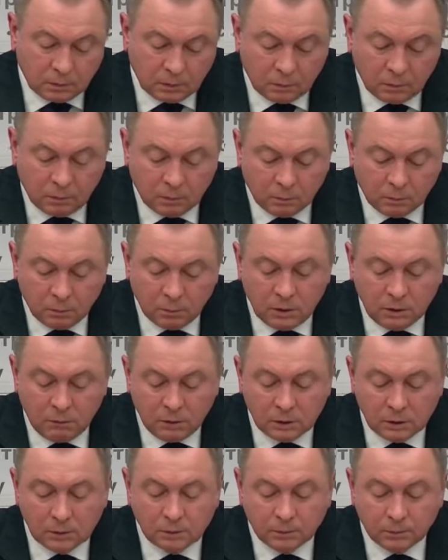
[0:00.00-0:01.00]

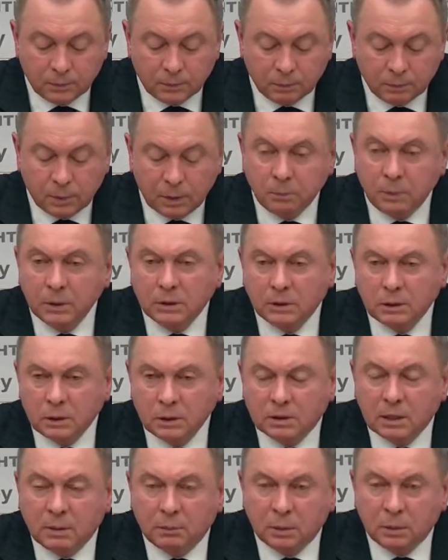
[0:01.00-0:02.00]
against all the
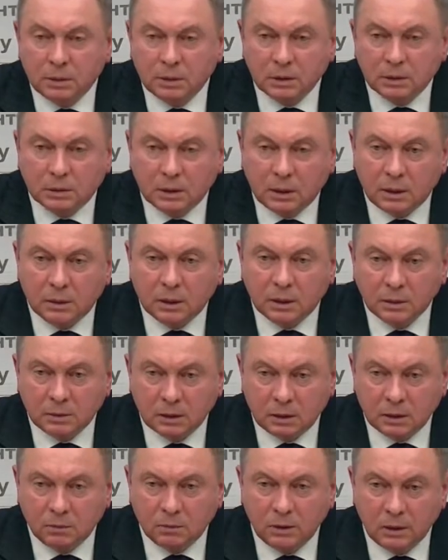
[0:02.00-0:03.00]
existing
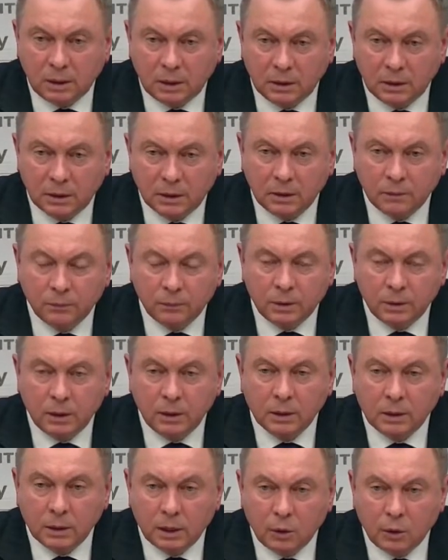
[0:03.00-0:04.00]
international standards and
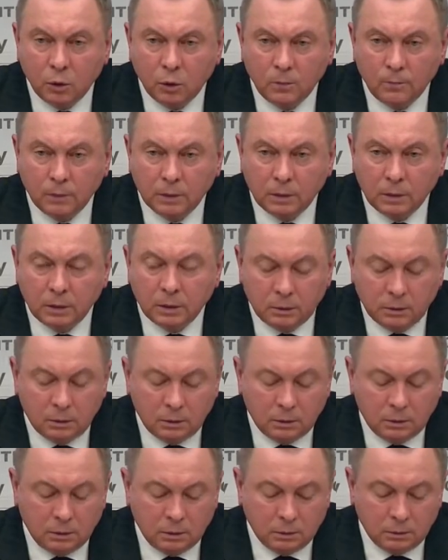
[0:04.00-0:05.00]
documents. We
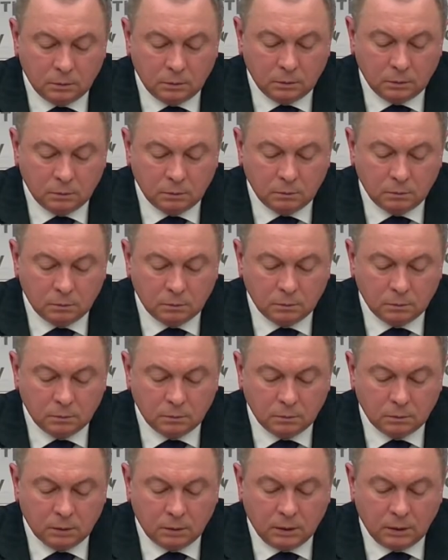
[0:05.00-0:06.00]
see the attempt
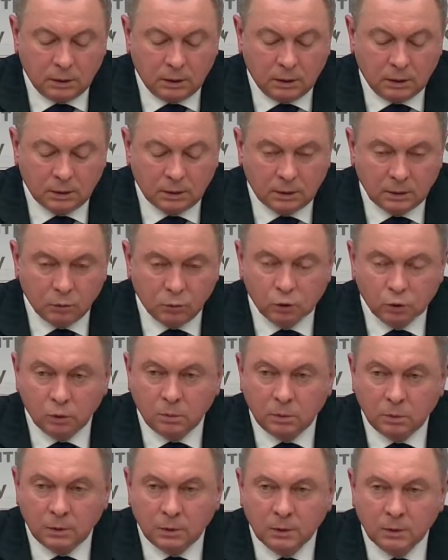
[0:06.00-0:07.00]
to
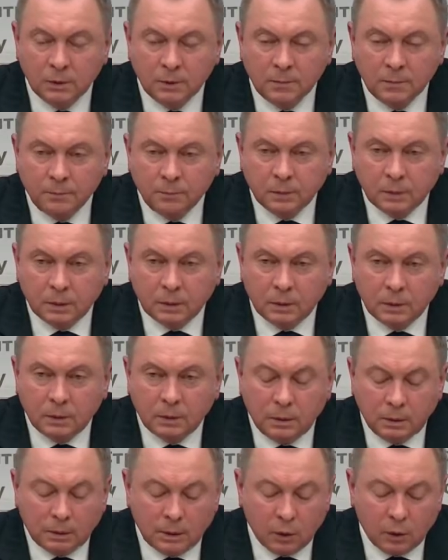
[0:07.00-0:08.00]
influence the
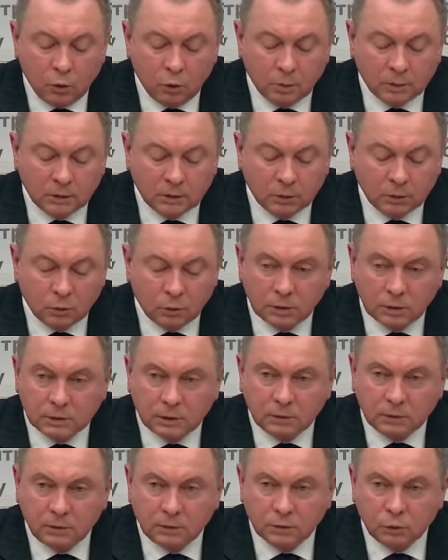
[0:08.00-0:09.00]
association
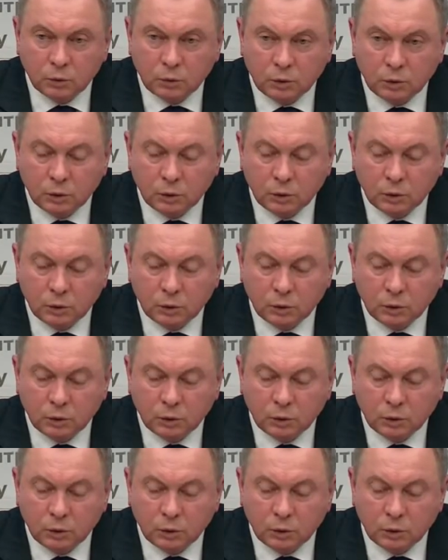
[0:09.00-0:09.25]
by